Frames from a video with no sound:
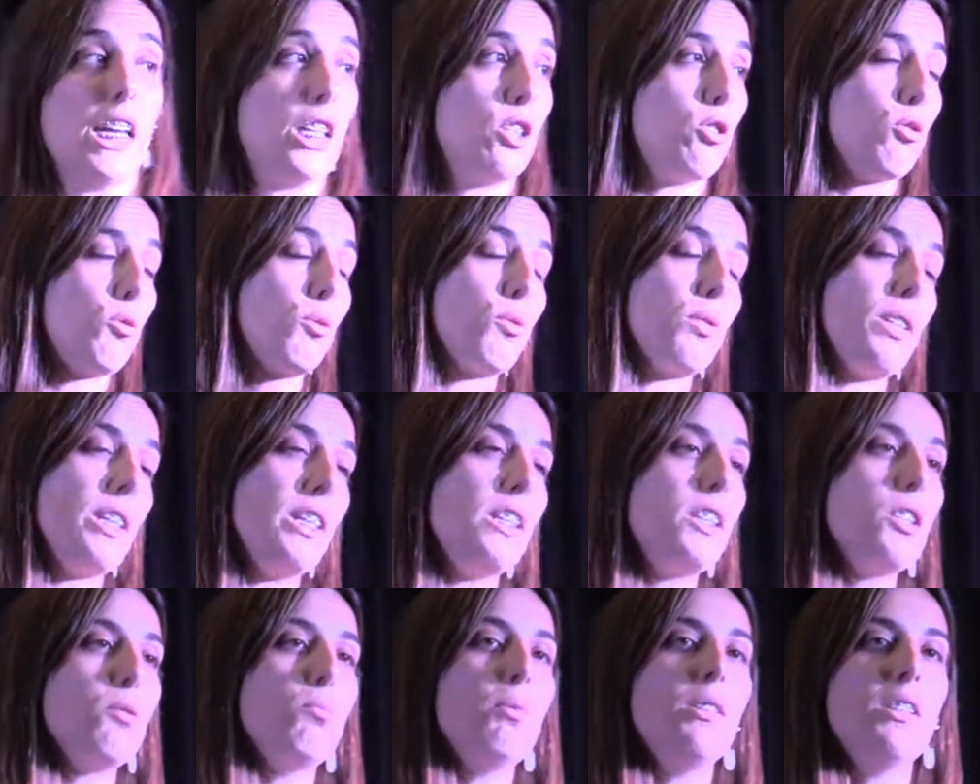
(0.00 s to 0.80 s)
and to
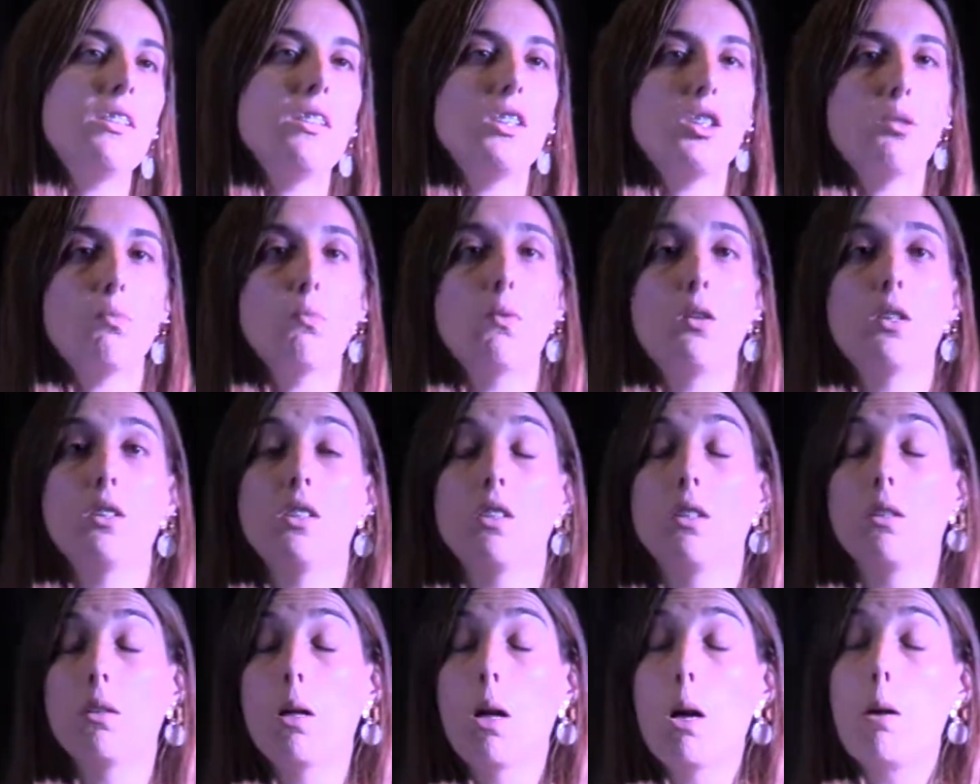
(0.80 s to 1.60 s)
create a business
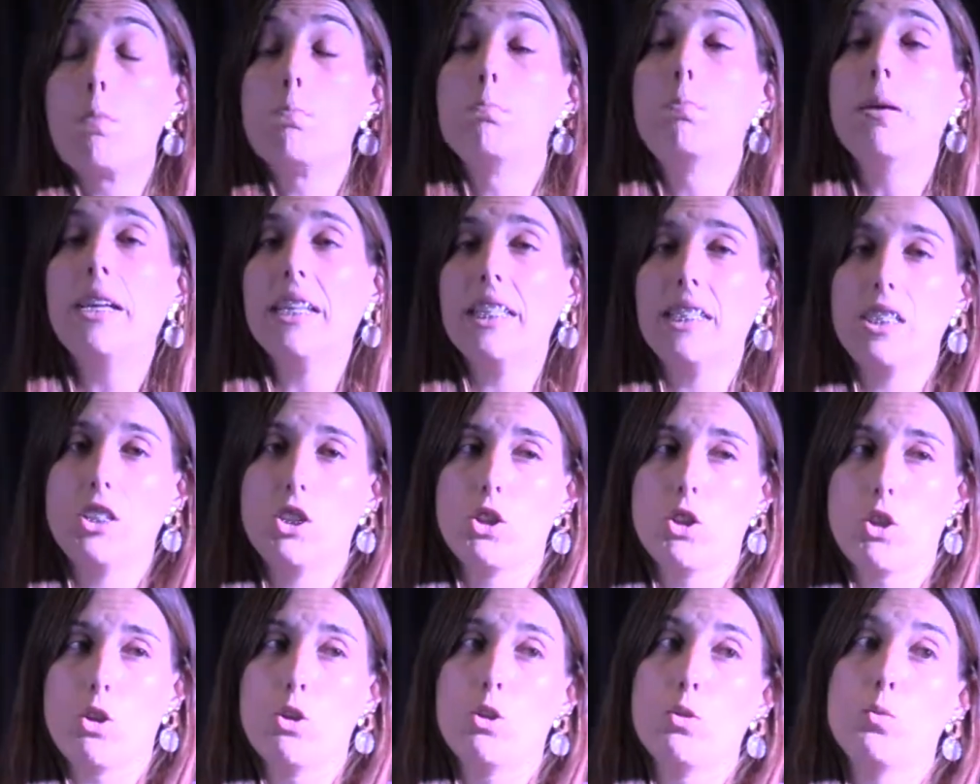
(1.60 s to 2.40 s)
model
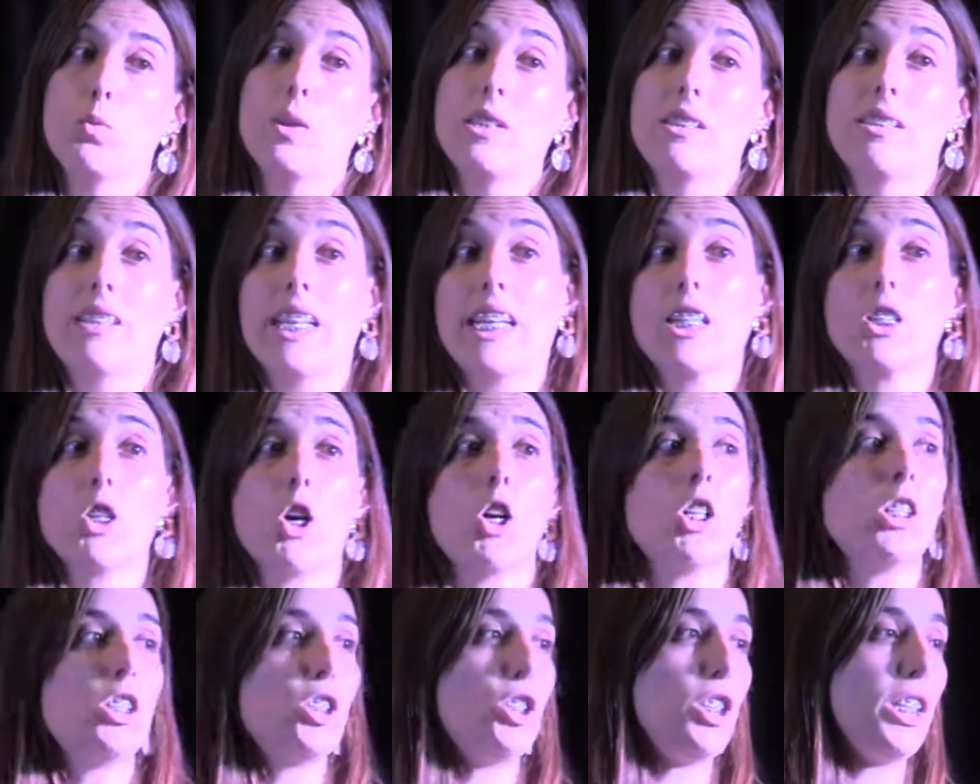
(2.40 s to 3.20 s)
based on what
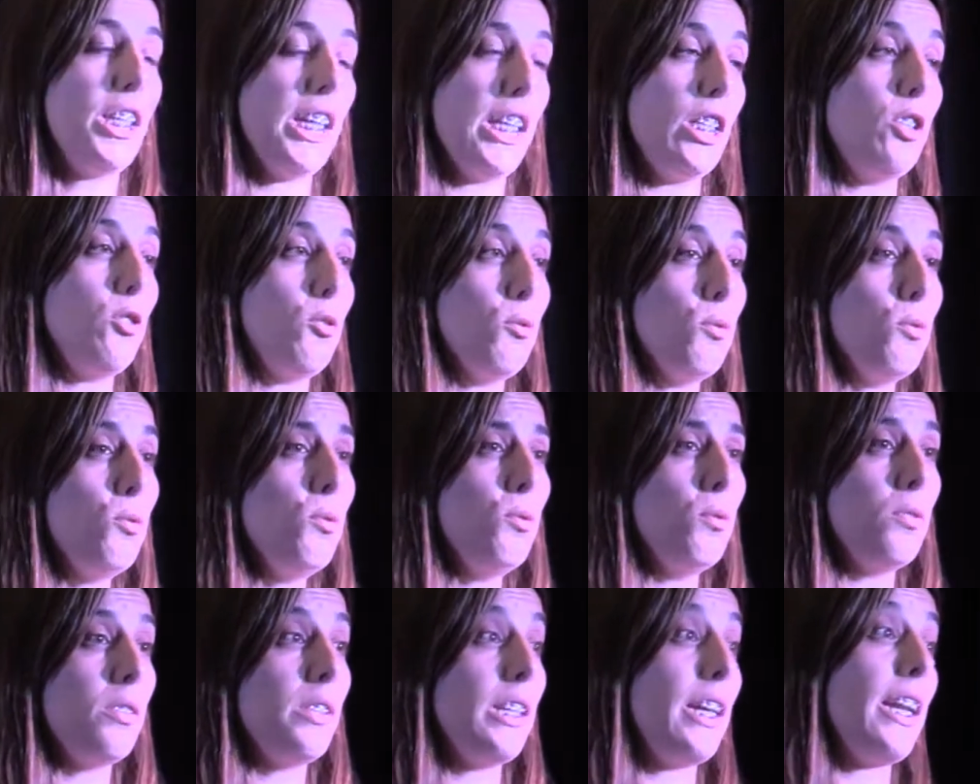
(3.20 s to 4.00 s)
technology can
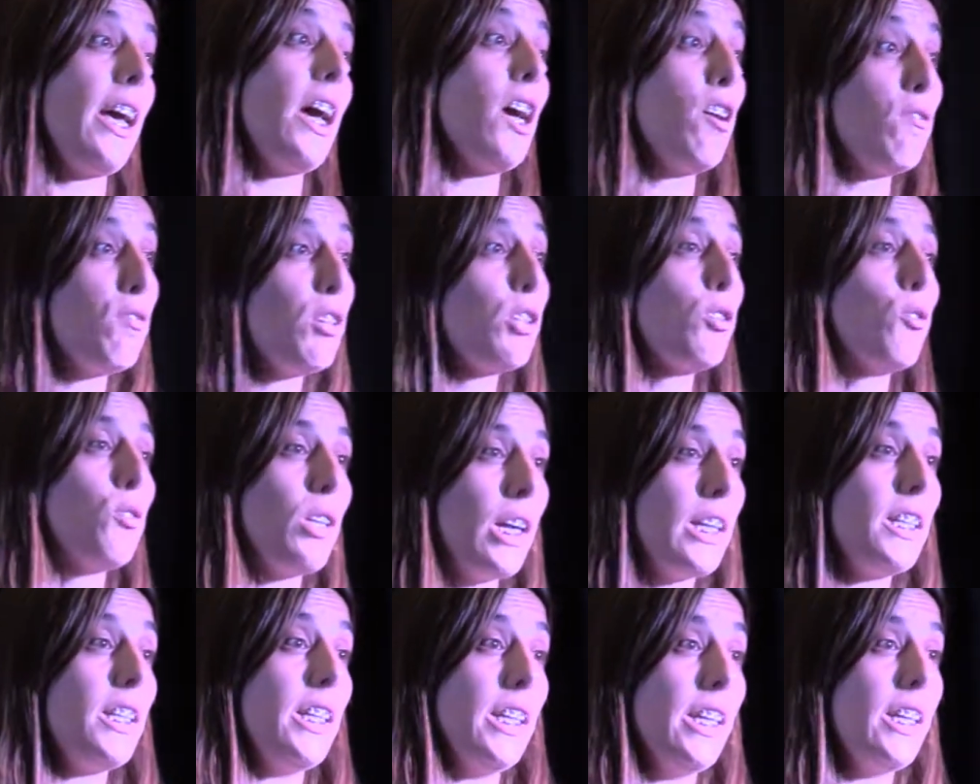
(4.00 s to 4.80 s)
do than have a good
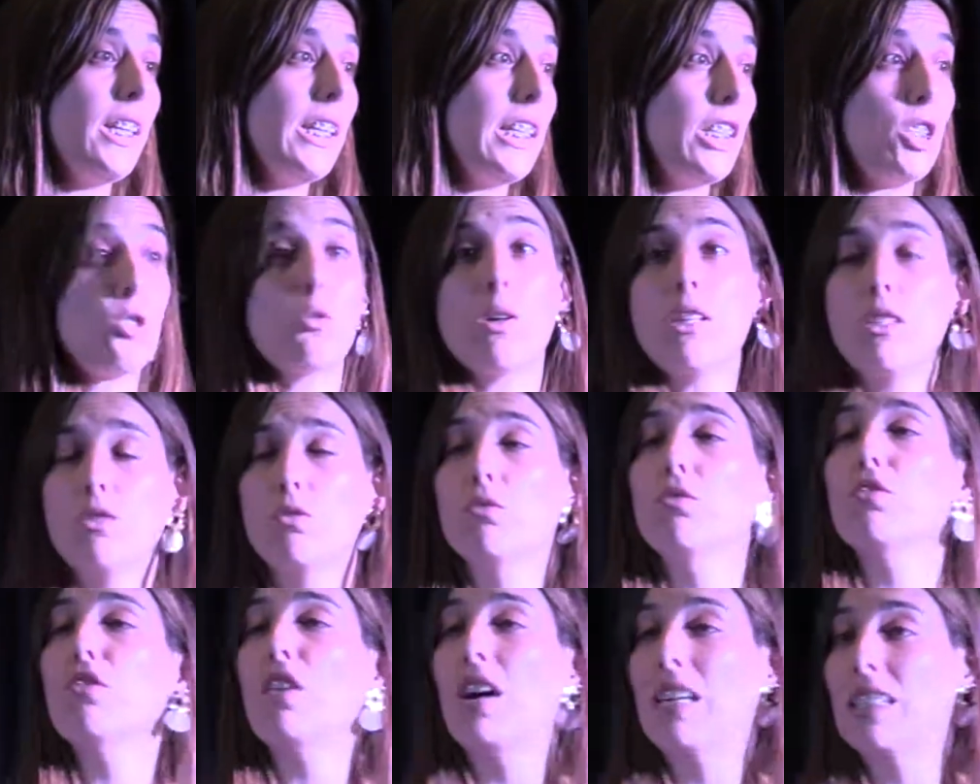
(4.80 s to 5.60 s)
idea and
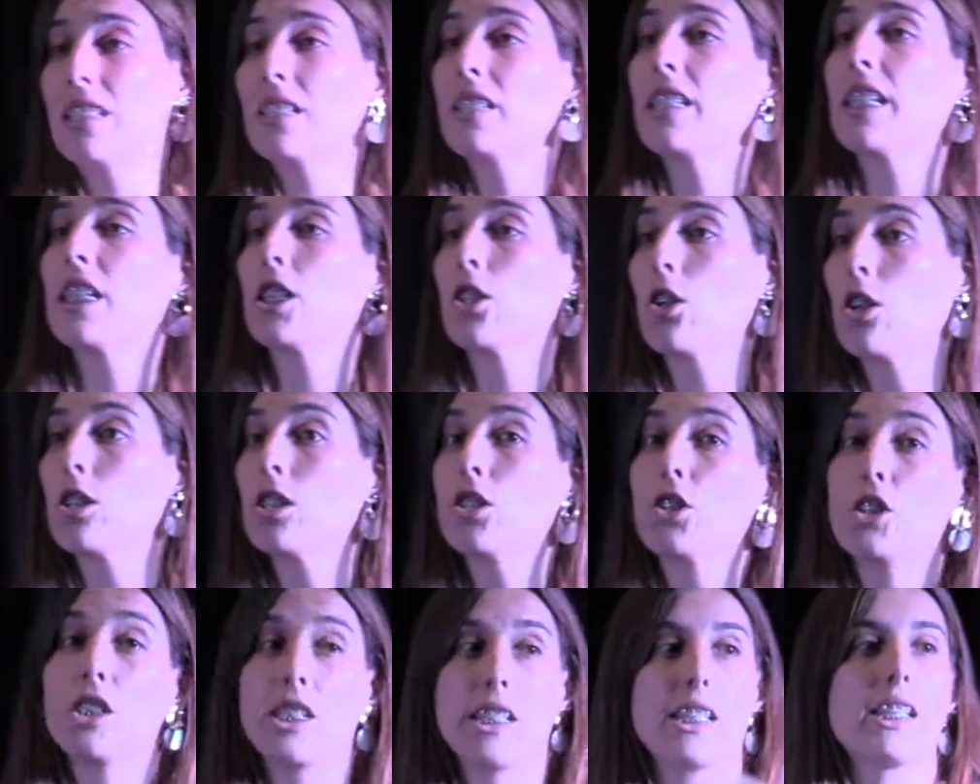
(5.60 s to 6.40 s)
try to find a
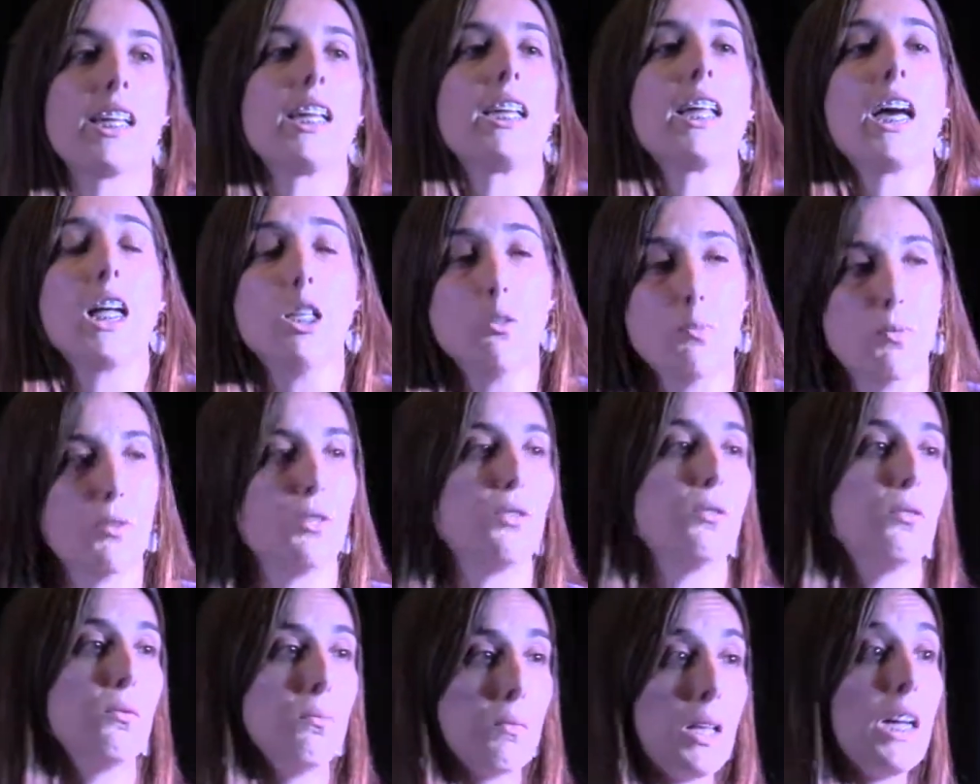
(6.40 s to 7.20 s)
technology that can help
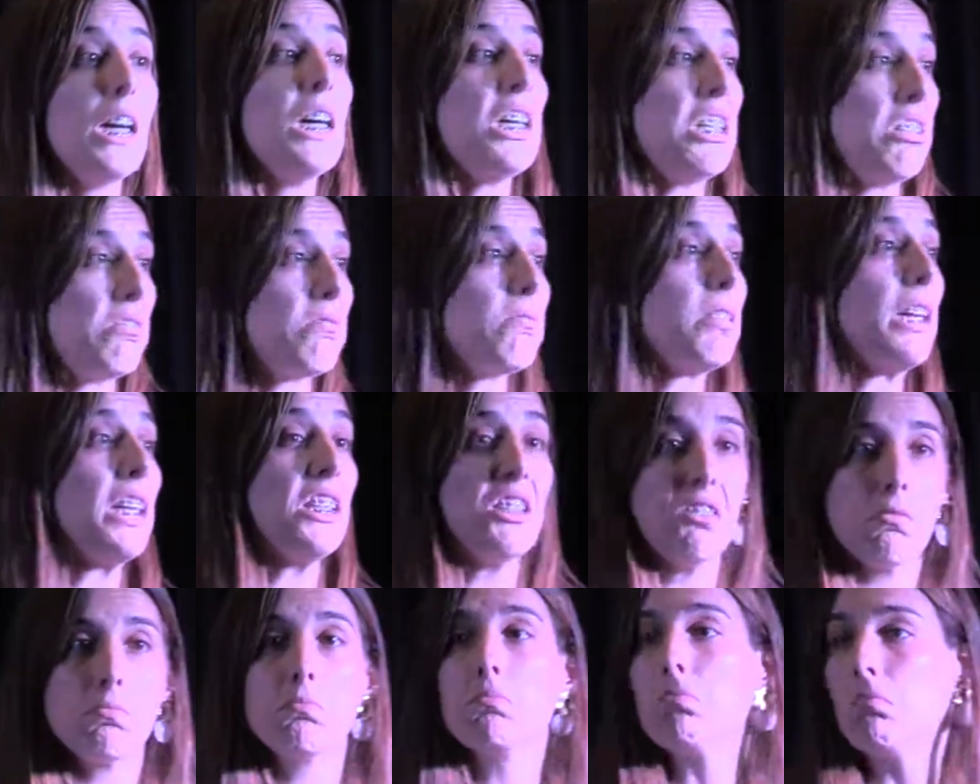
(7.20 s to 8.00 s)
you.
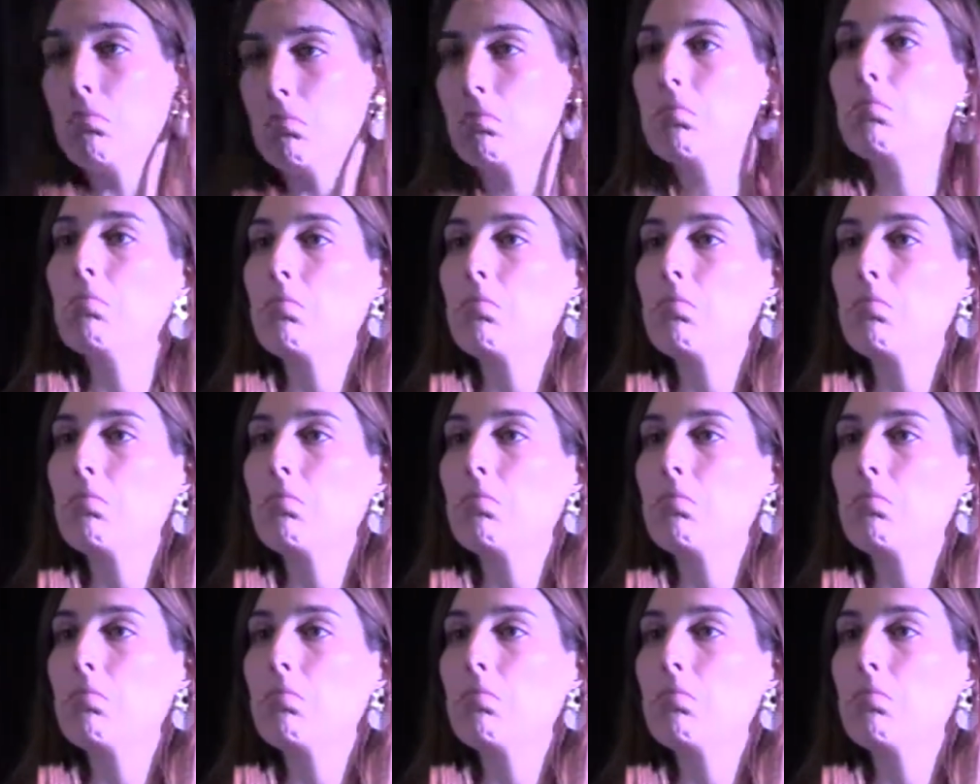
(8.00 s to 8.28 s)
That